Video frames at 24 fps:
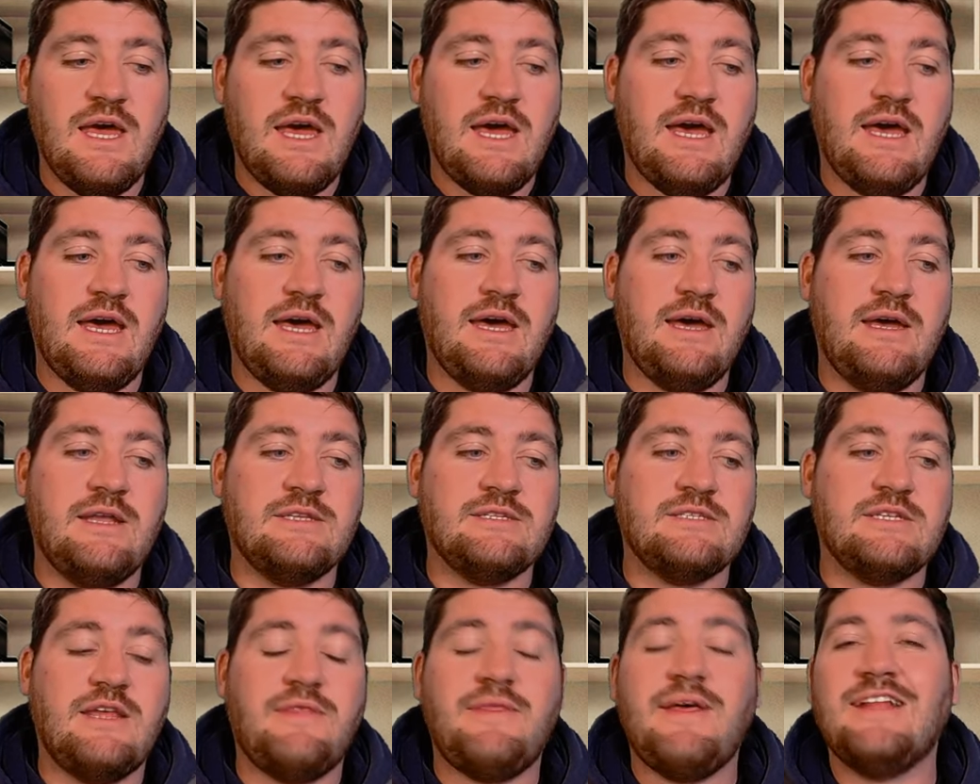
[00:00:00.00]

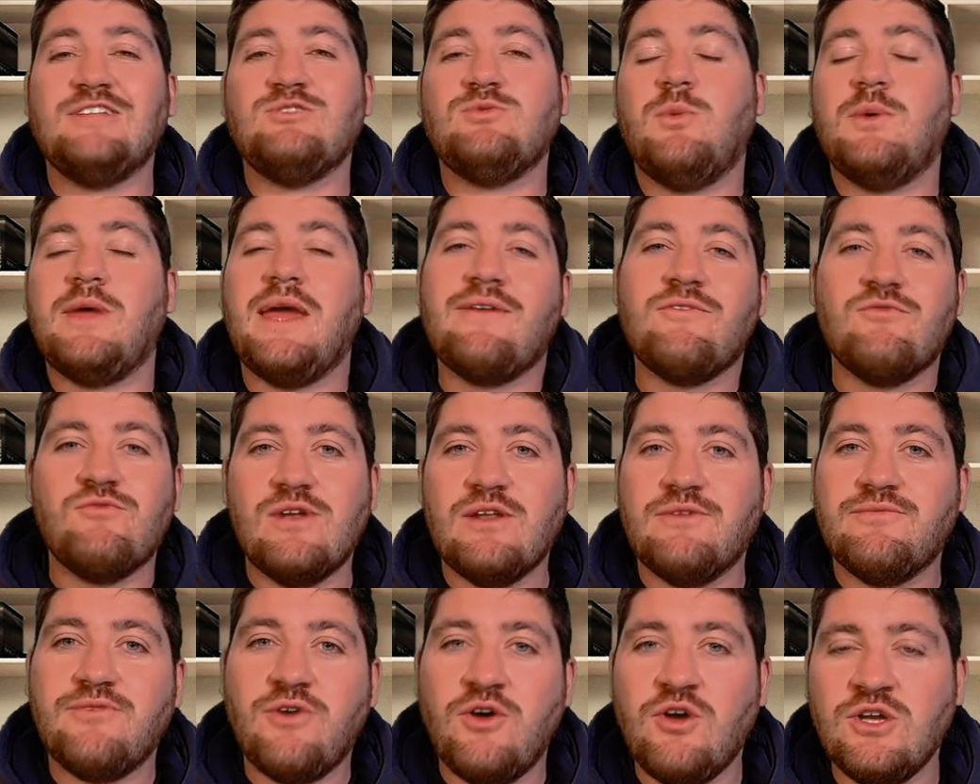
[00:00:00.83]
And uh, that's why we haven't
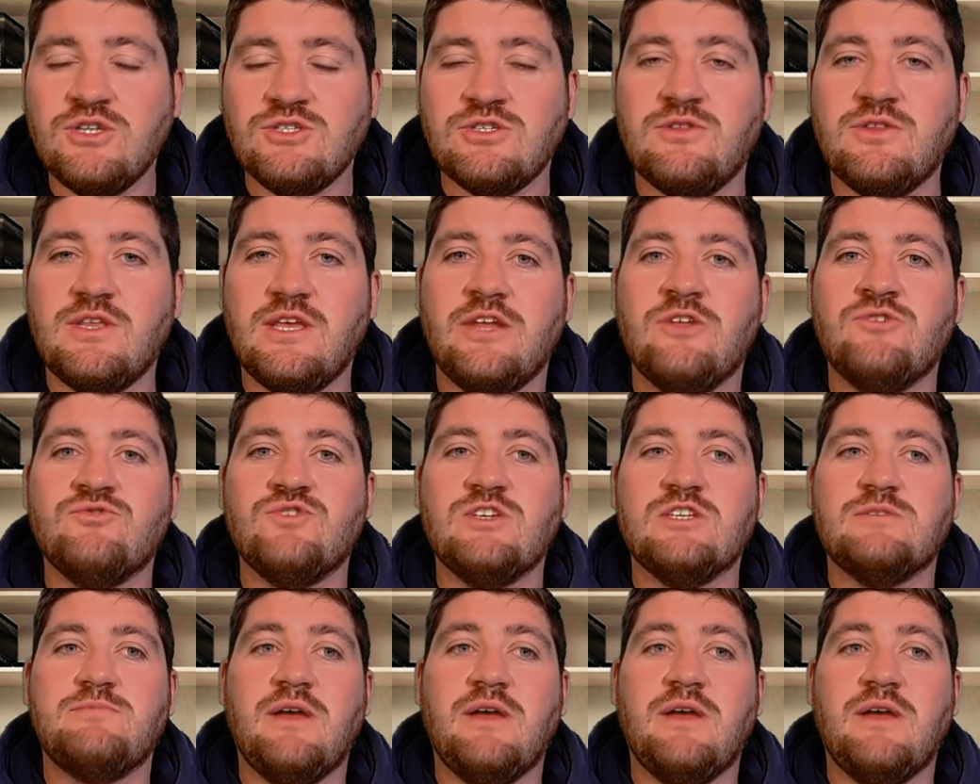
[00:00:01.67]
really focused on the injuries,